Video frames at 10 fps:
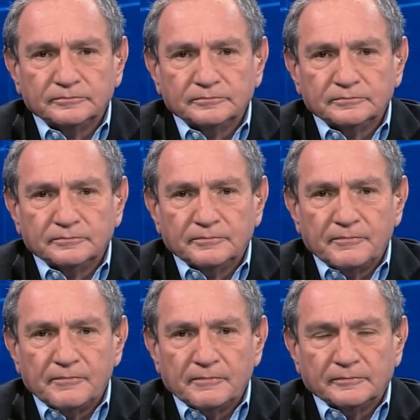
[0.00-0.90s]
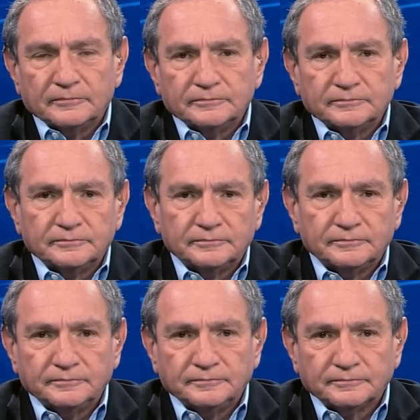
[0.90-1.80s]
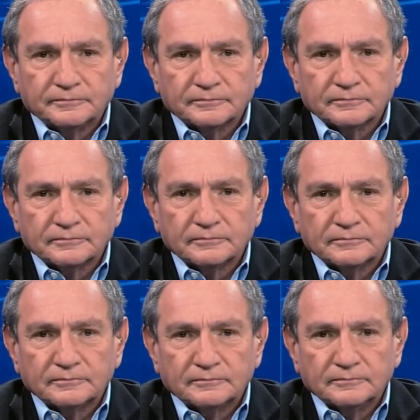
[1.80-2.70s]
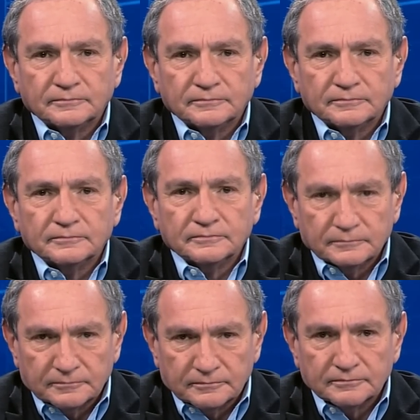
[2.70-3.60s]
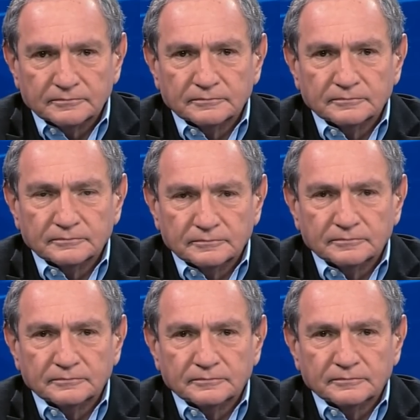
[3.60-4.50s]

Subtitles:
The person shown says nothing.